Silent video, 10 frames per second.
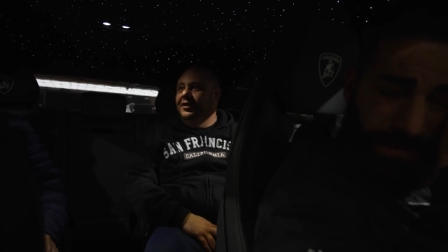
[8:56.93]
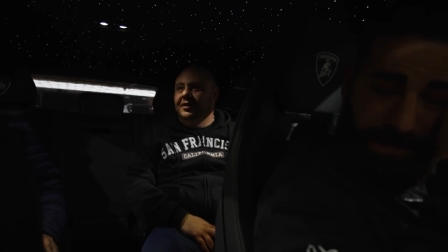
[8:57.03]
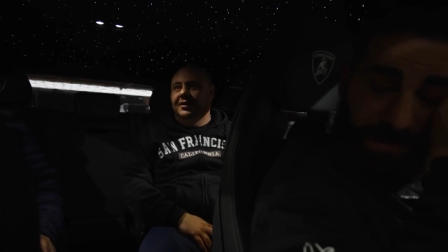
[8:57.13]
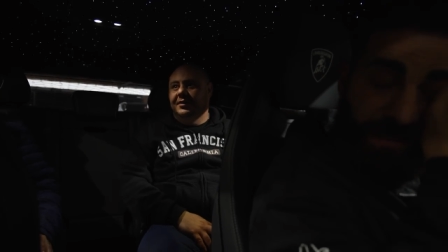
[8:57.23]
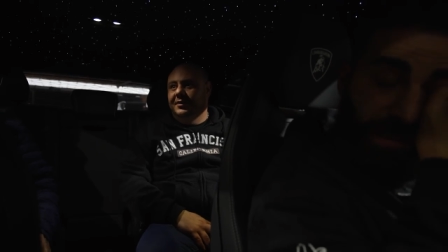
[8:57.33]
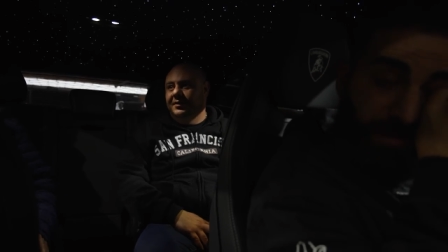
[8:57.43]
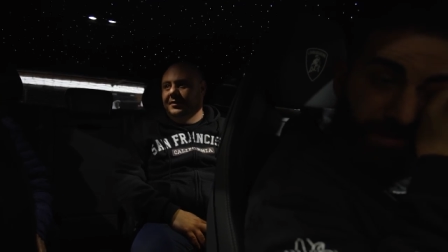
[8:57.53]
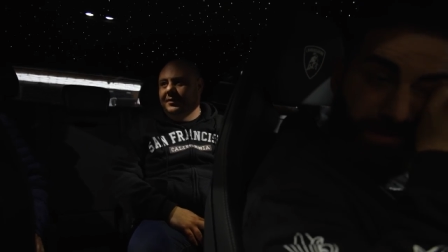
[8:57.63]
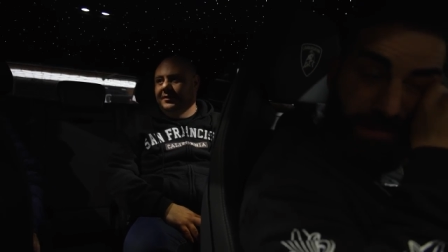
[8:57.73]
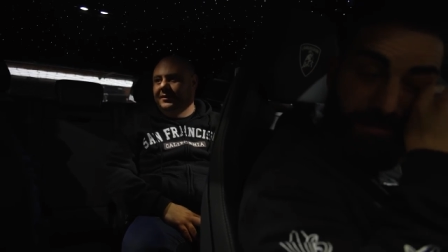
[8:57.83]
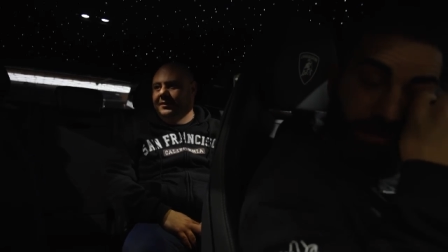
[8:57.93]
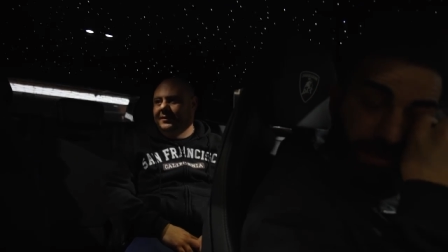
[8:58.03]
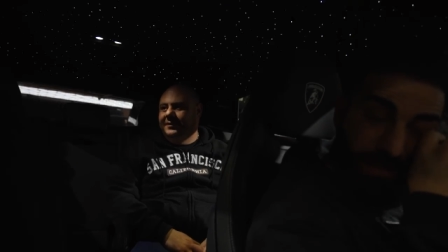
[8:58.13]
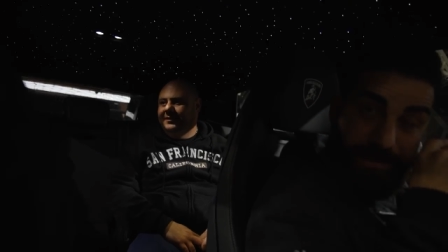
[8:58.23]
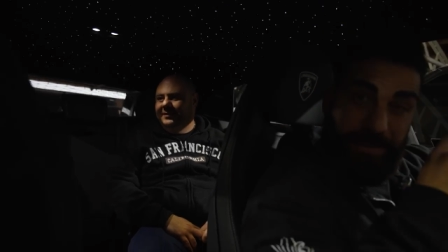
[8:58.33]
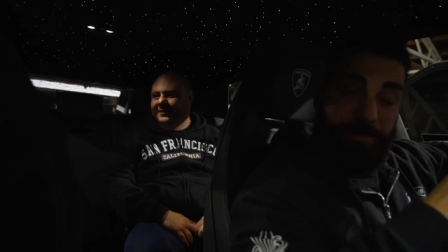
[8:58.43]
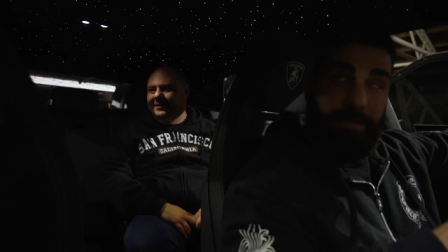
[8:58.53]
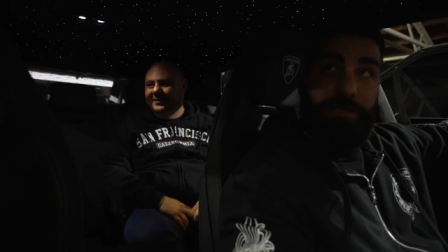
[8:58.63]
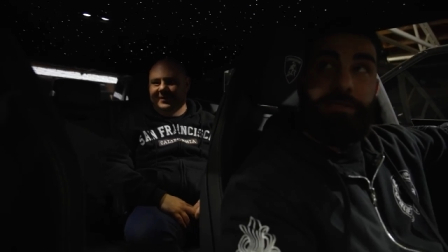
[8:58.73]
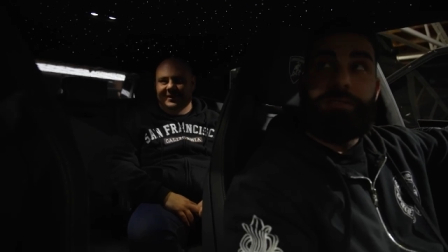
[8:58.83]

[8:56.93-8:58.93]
I don't have the same thing.